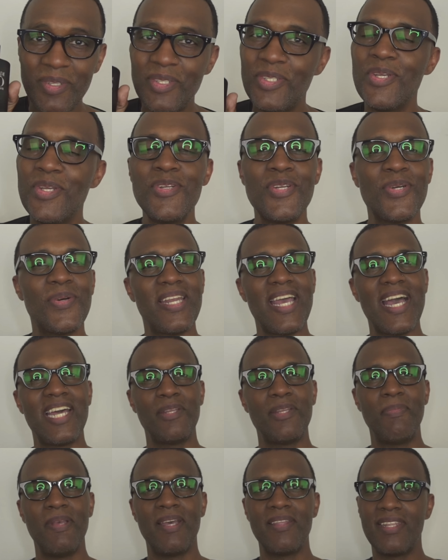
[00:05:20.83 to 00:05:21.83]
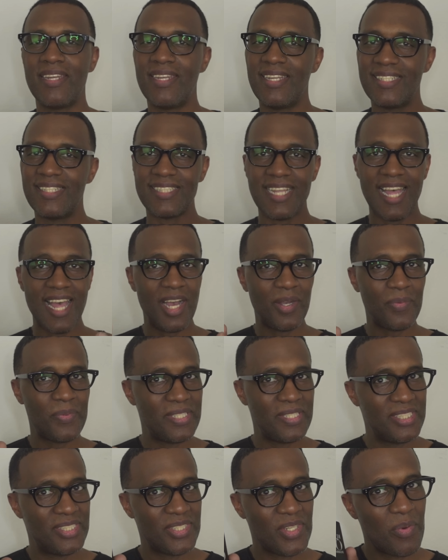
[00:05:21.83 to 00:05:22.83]
You knew it had to be on the list.
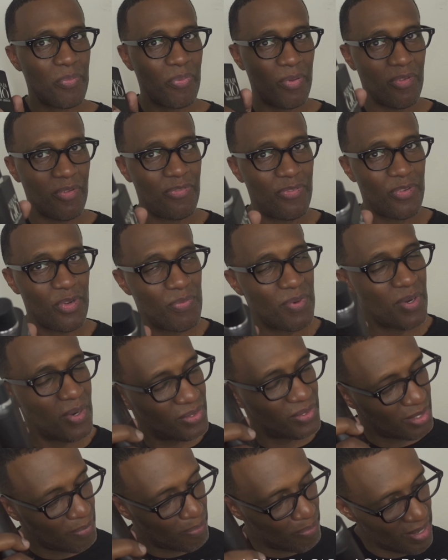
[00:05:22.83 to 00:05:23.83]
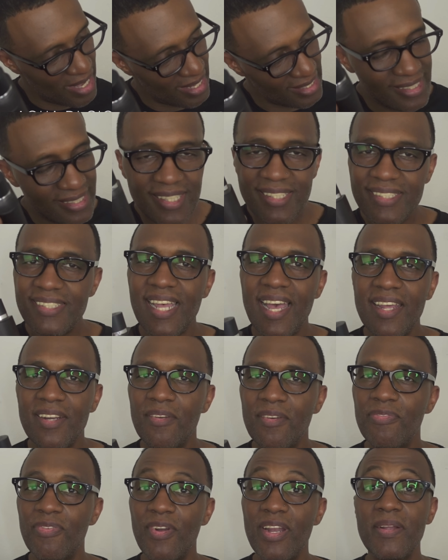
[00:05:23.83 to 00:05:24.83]
Acqua di Gio Profumo, the best
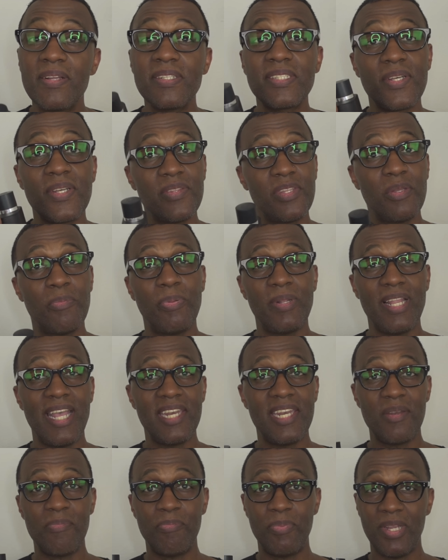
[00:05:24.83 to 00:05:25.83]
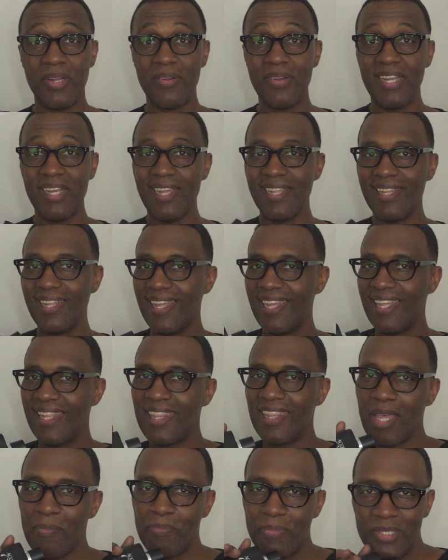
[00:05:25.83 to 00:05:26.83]
designer fragrance on the planet, period.
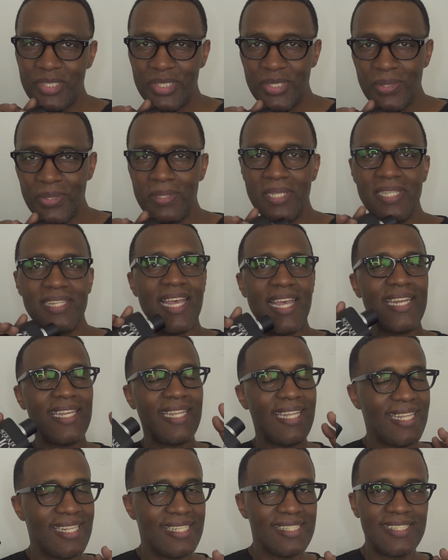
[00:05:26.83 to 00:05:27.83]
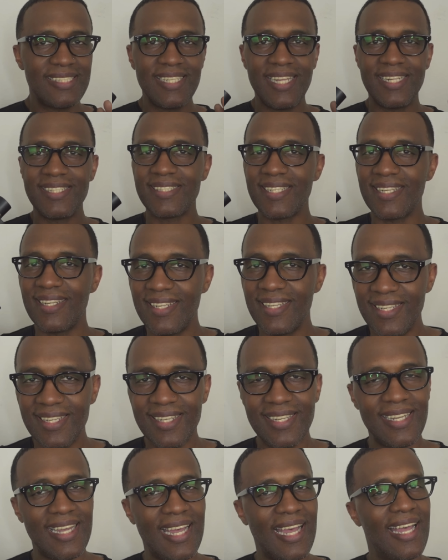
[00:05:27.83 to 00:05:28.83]
That patchouli, that incense.
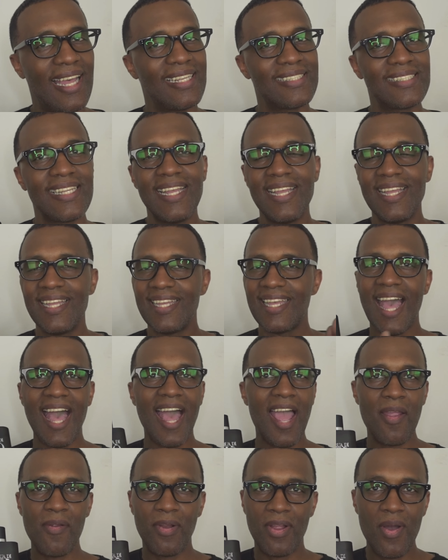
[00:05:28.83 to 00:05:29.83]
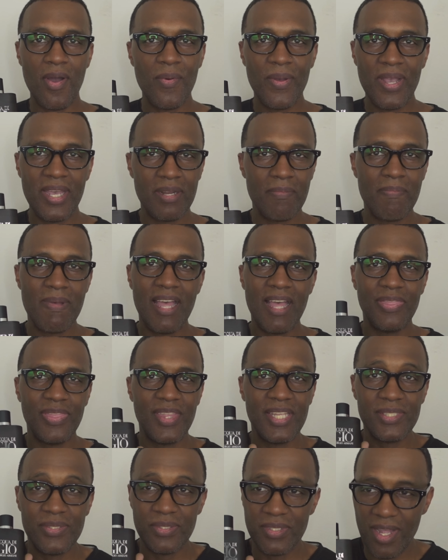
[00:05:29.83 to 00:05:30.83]
Look, guys, I go in about
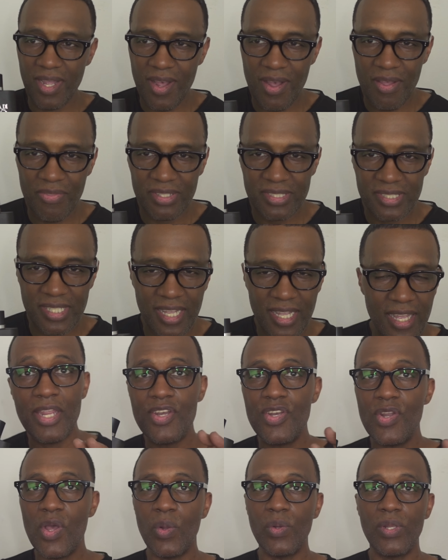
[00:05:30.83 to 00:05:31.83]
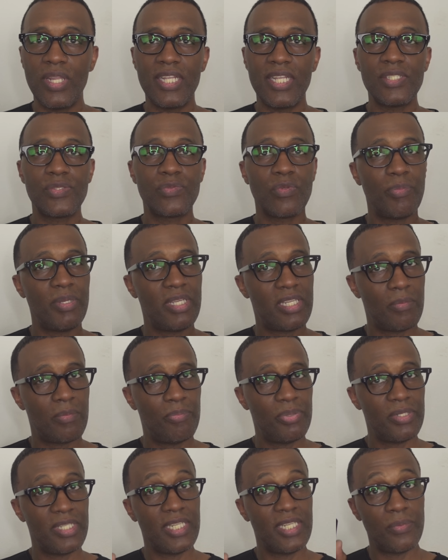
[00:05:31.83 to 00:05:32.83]
this and all the time. No list would be
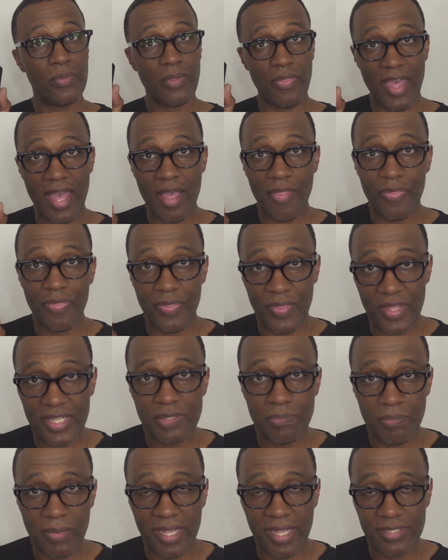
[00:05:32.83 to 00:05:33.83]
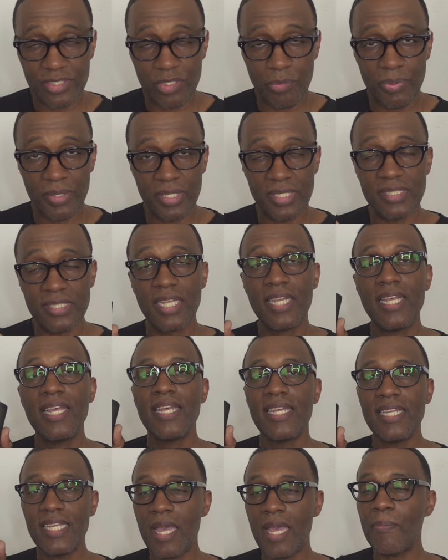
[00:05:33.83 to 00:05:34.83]
complete without this masterpiece.
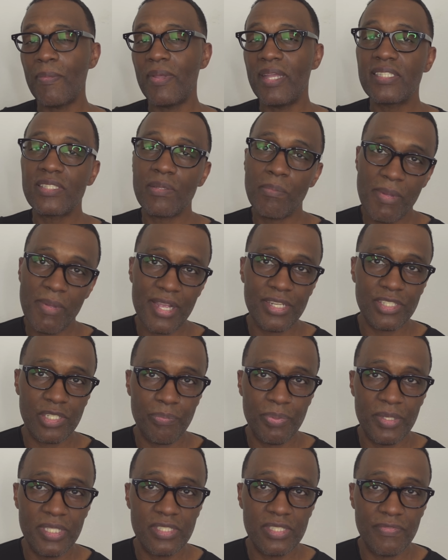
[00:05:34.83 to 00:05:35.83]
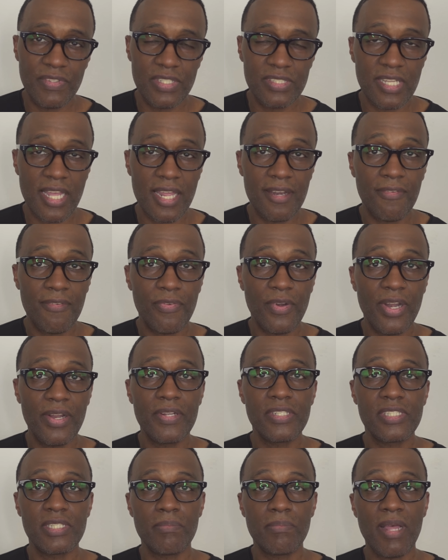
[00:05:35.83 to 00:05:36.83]
Yep, it's a masterpiece of designer
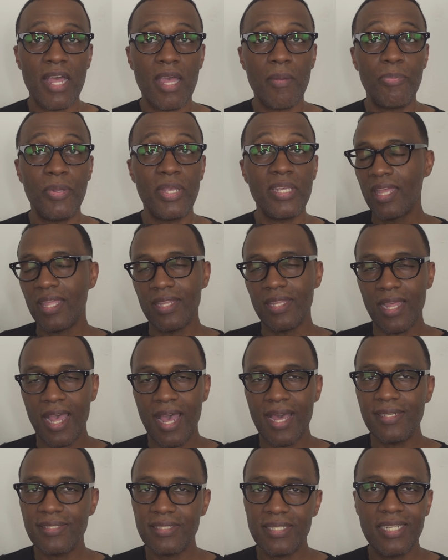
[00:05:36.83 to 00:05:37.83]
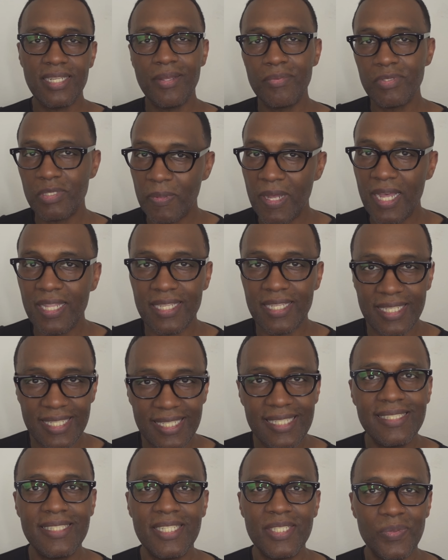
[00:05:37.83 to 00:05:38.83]
fragrance in my opinion. Honestly, it was probably the
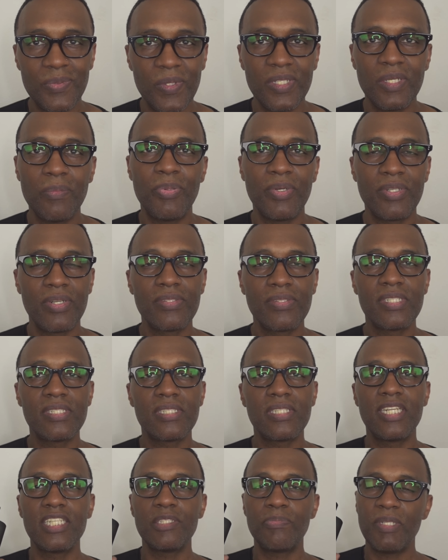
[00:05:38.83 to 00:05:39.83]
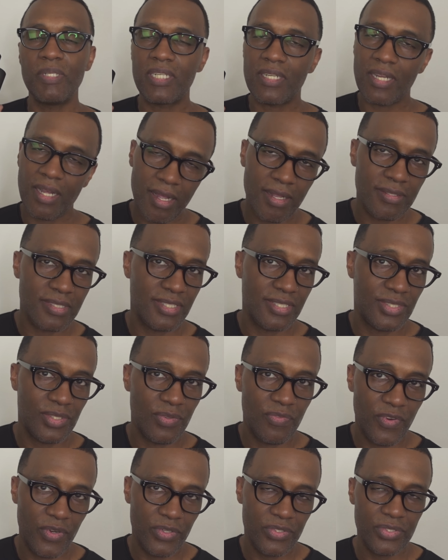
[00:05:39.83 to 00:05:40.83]
easiest one to put on this list because it's so
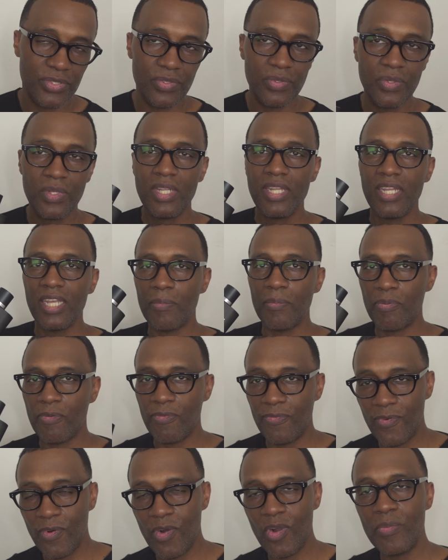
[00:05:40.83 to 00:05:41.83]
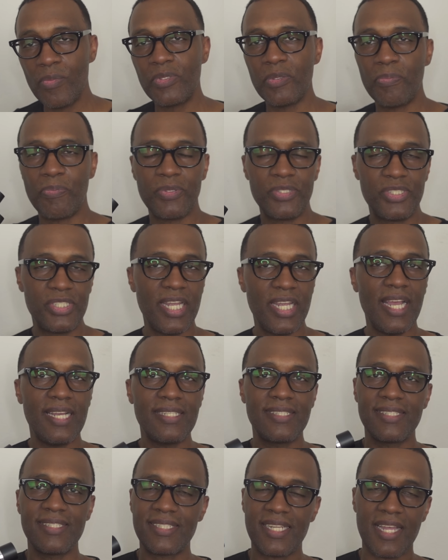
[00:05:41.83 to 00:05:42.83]
versatile. It performs, it
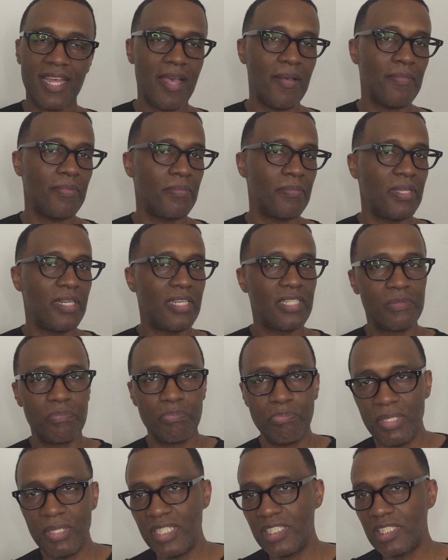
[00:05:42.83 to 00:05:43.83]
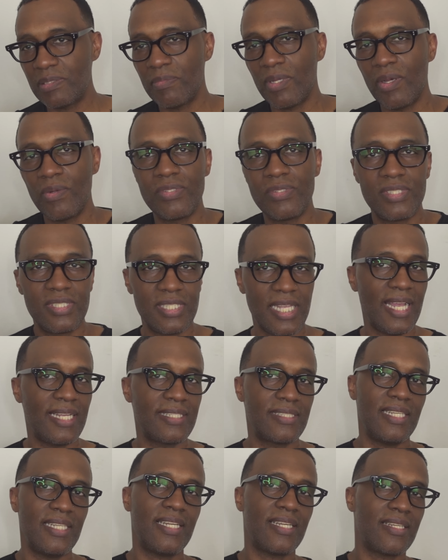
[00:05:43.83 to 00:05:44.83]
projects, it's compliment, it's beast mode,
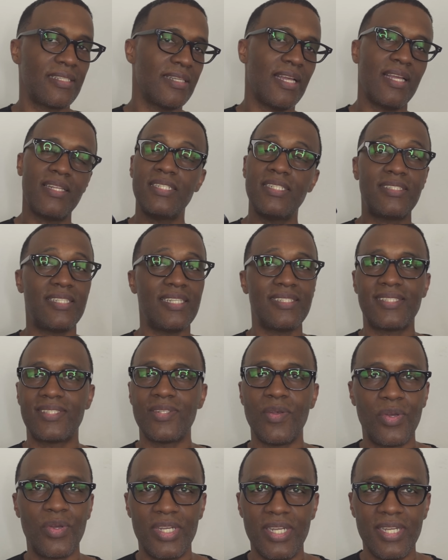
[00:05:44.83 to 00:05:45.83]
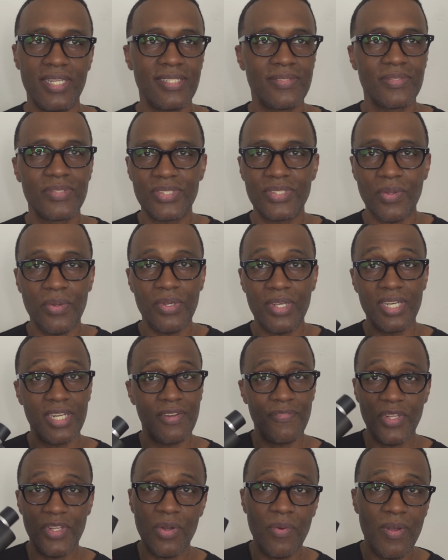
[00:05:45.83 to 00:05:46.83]
sexy, it's just so good. So good.
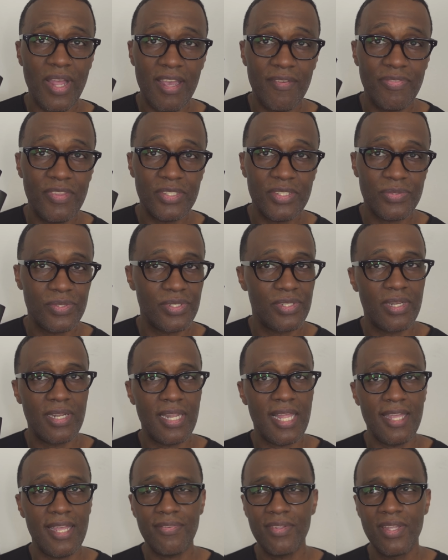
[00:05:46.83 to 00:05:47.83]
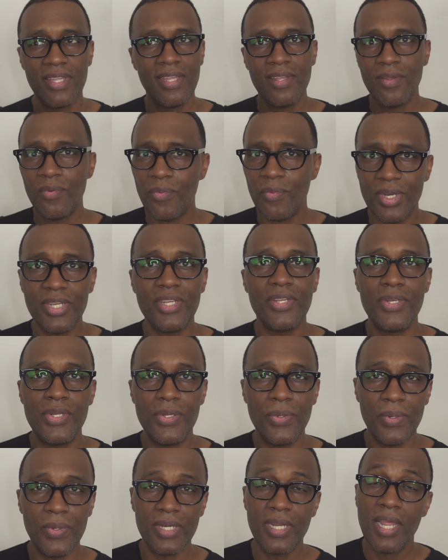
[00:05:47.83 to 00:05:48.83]
If you don't have this one in your life, what are you
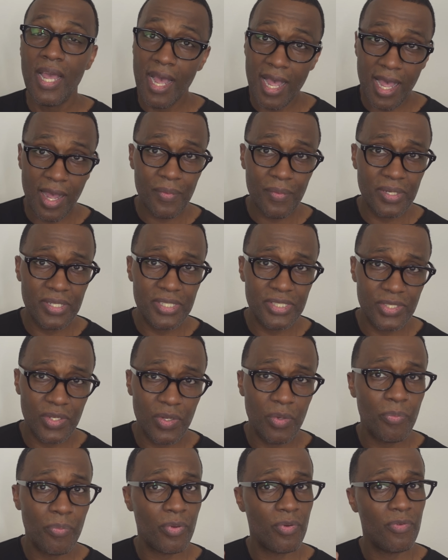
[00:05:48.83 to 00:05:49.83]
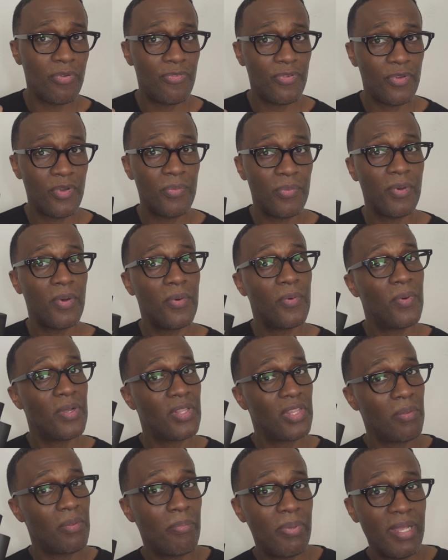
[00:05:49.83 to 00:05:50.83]
doing? Acqua di Gio Profumo, one
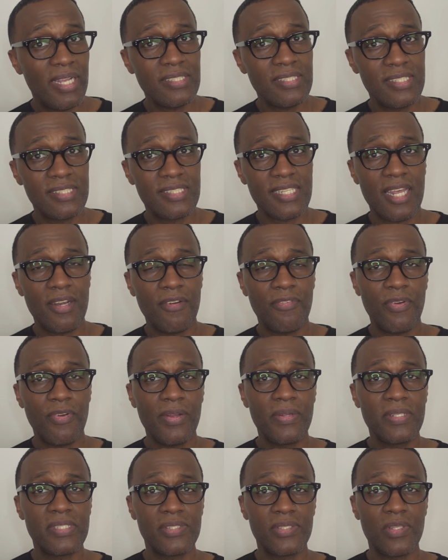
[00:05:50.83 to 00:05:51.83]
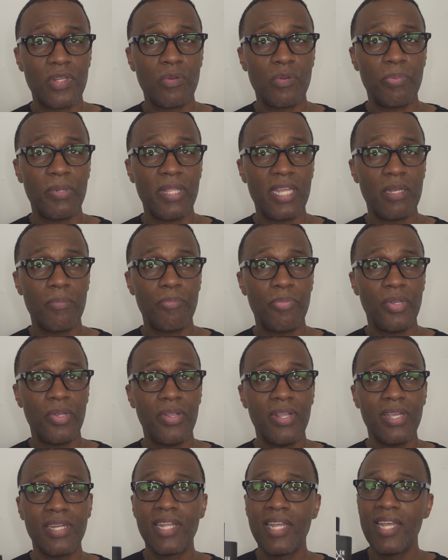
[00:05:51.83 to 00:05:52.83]
of the best designer fragrances on the planet,
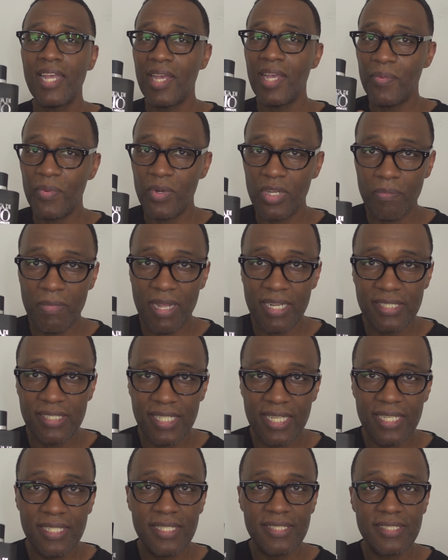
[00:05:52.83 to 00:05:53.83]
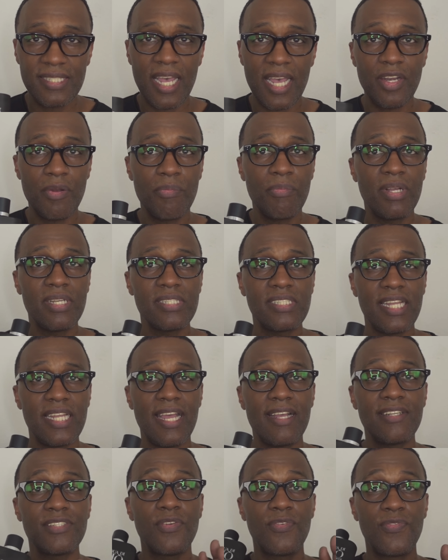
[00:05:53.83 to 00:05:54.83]
period, and one of my 10 designer
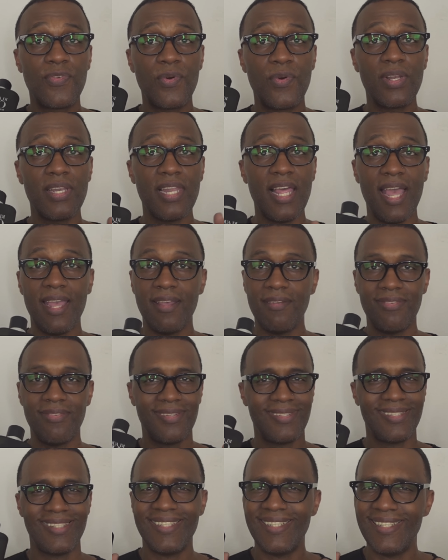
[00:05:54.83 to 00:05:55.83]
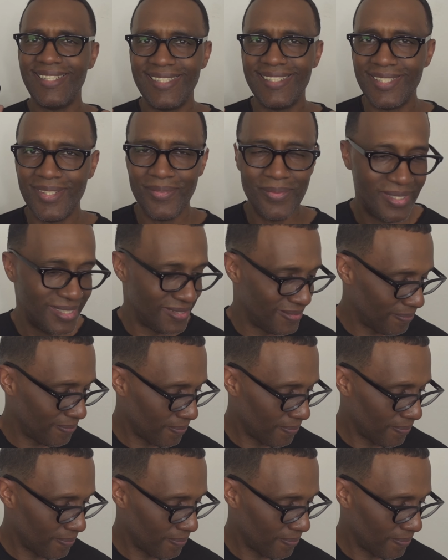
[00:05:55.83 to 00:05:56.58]
must-haves for life. Easy one.